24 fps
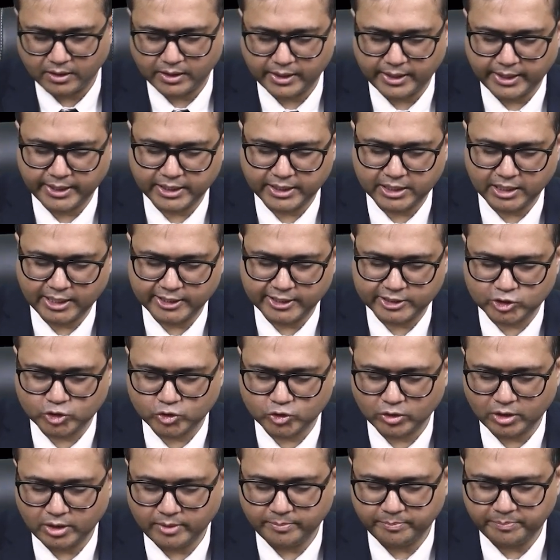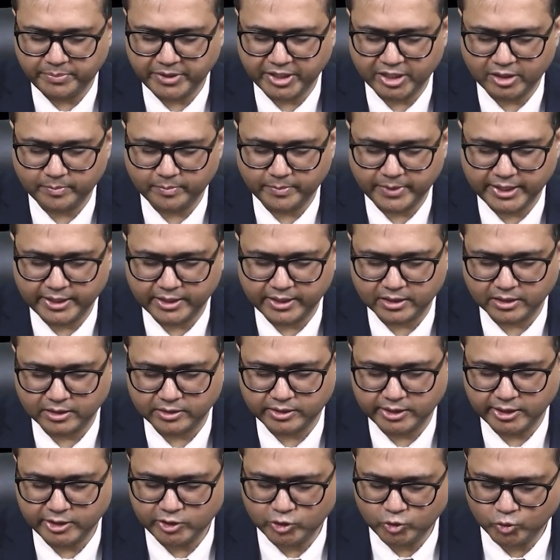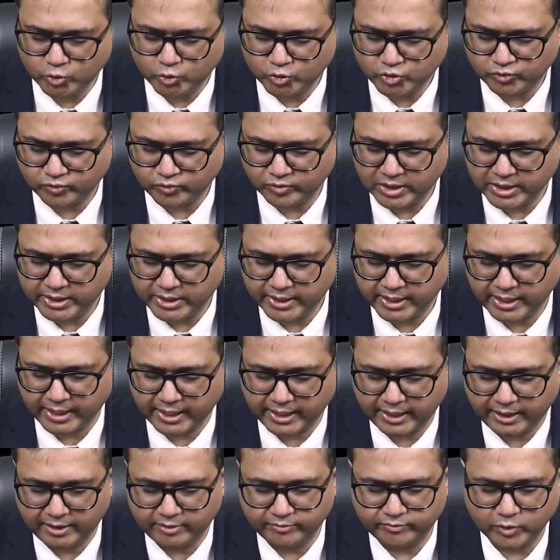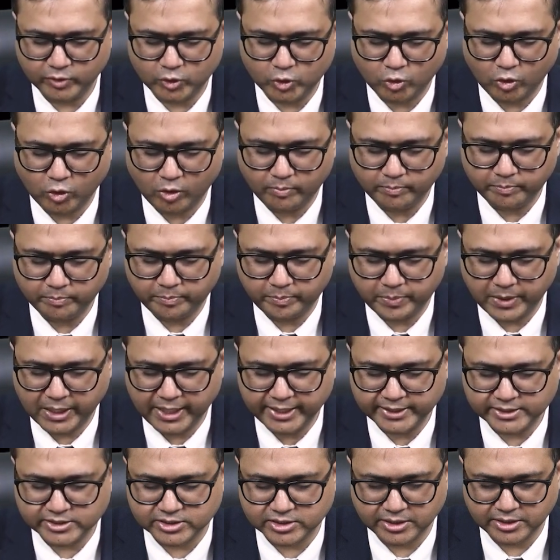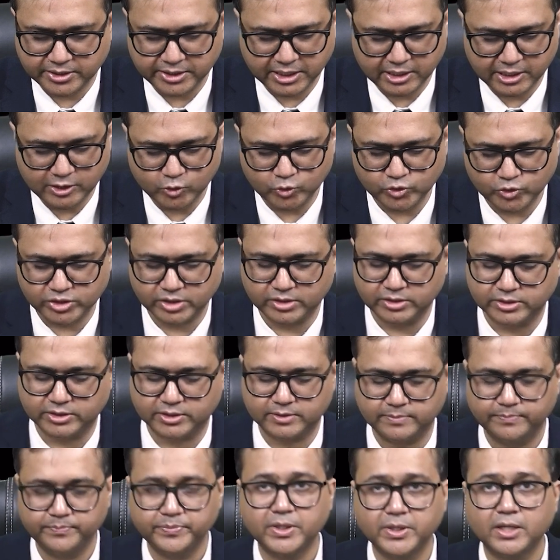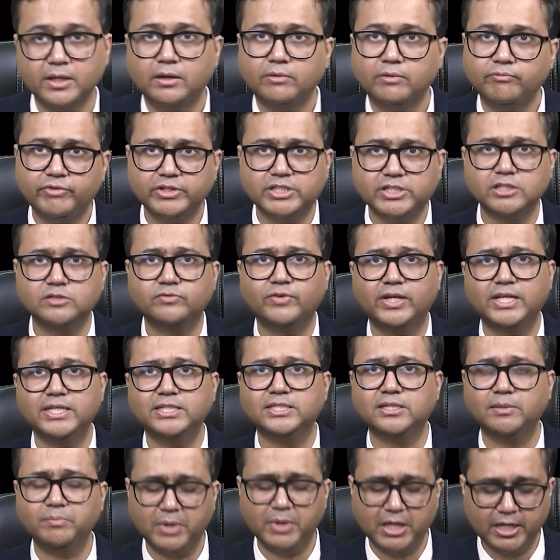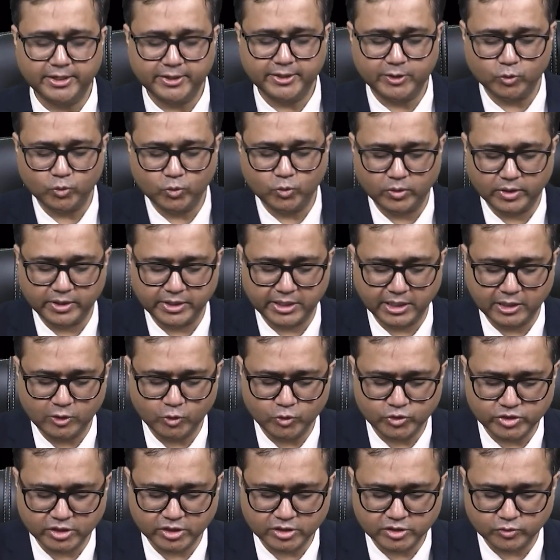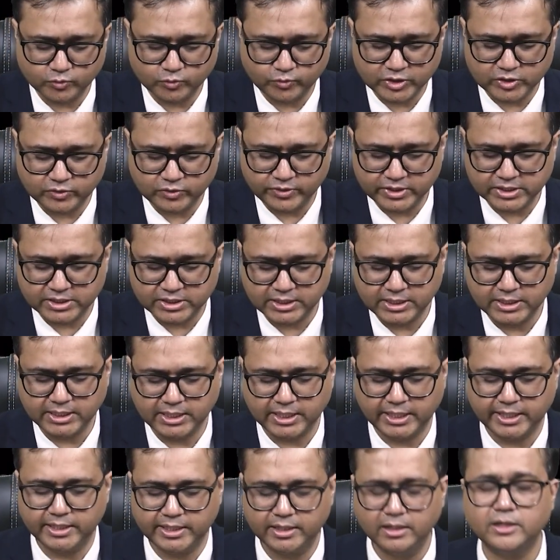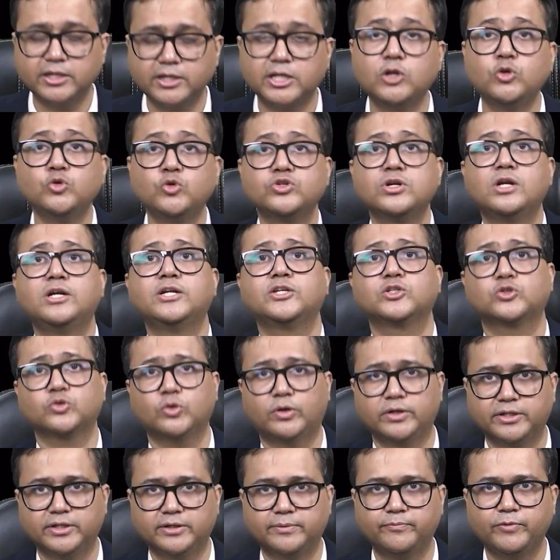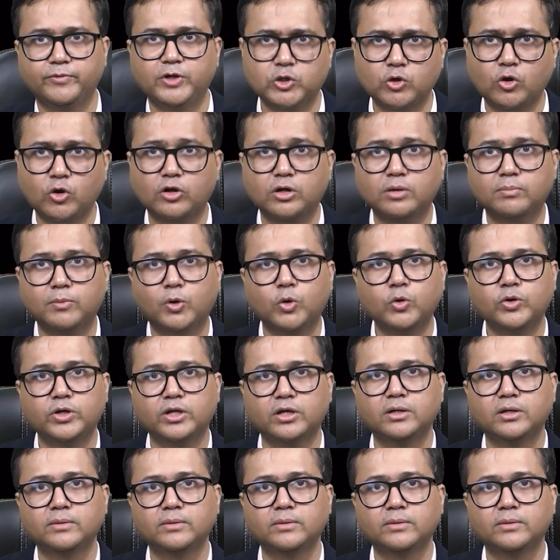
intellectual impairment, they usually have complex delusions which is very similar to delusions which we see in delusional disorder. We'll talk about,